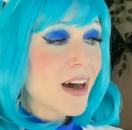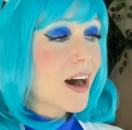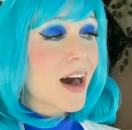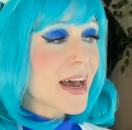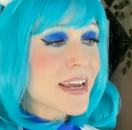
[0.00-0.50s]

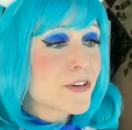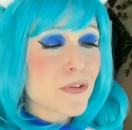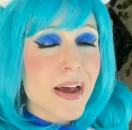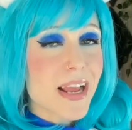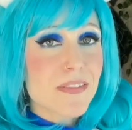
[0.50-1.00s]
I do
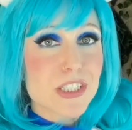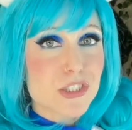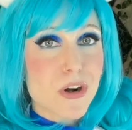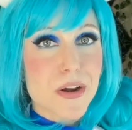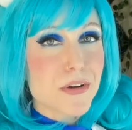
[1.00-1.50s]
not have a
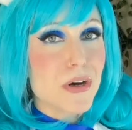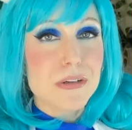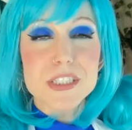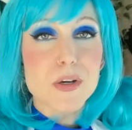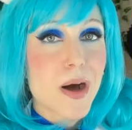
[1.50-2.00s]
strong
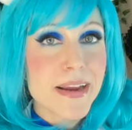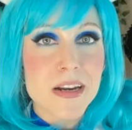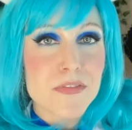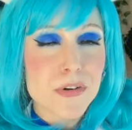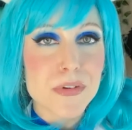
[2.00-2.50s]
nose, so I
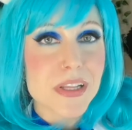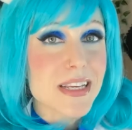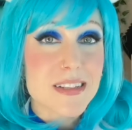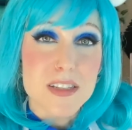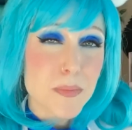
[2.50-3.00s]
never really
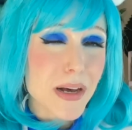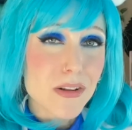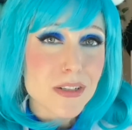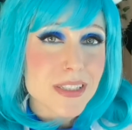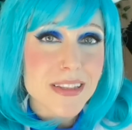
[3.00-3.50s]

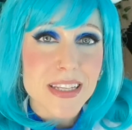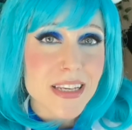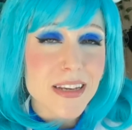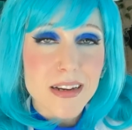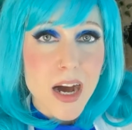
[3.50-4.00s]
smelled
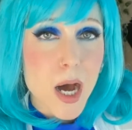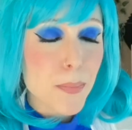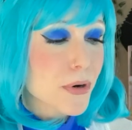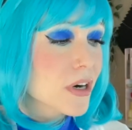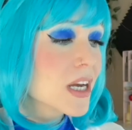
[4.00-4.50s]
the
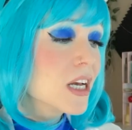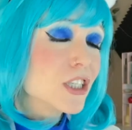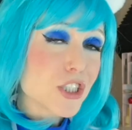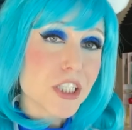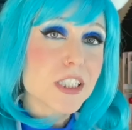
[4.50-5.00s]
copper.
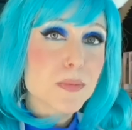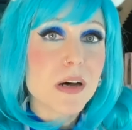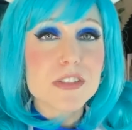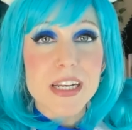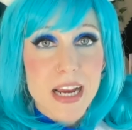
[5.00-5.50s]
She
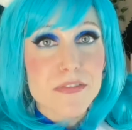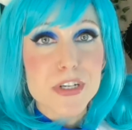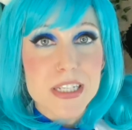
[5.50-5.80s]
smelled it every